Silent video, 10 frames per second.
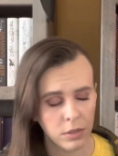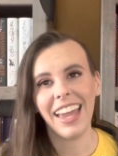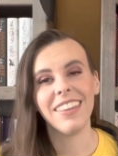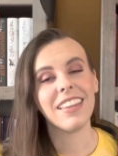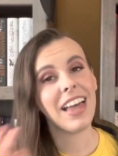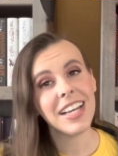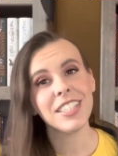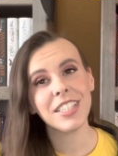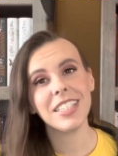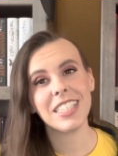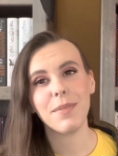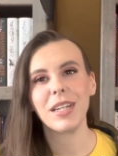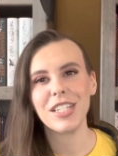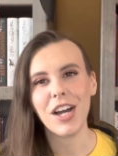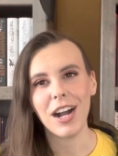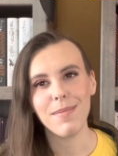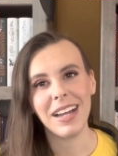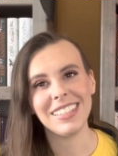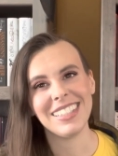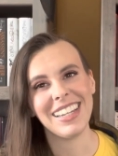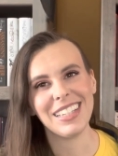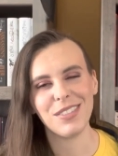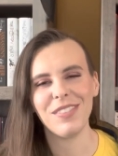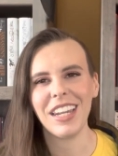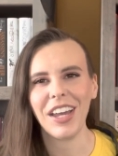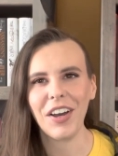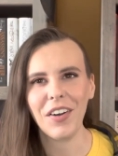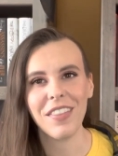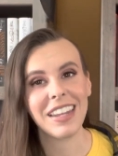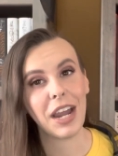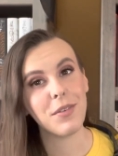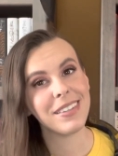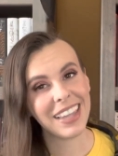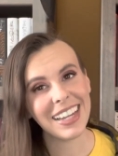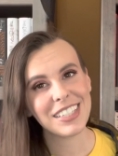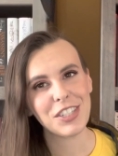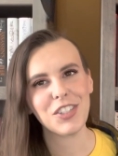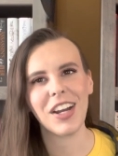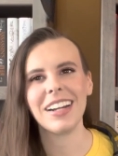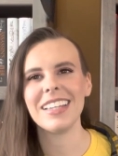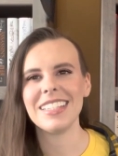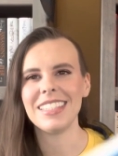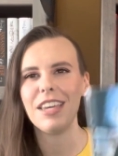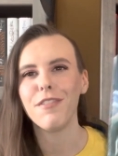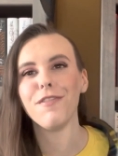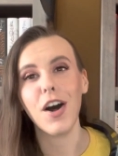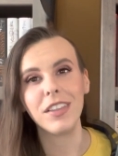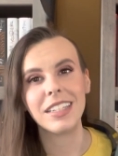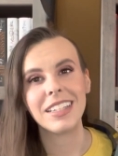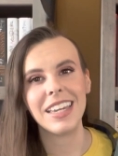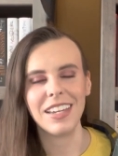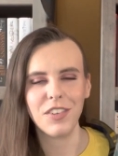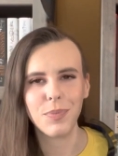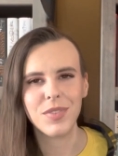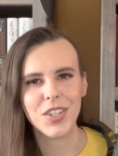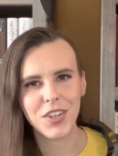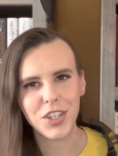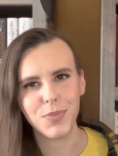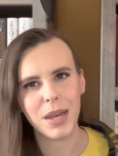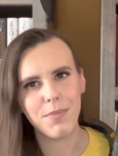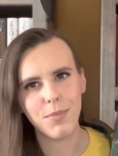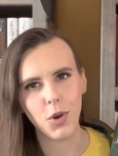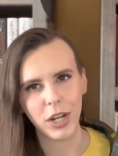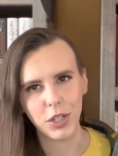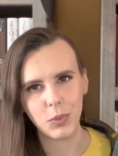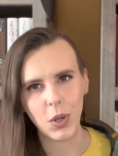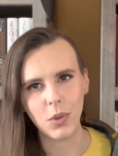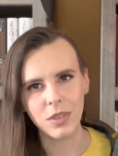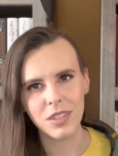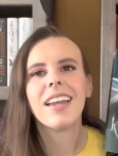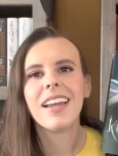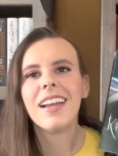And the last series that I'm going to talk about in today's video that I would like to start is the Fallen Kingdom series by Morgan Rhodes.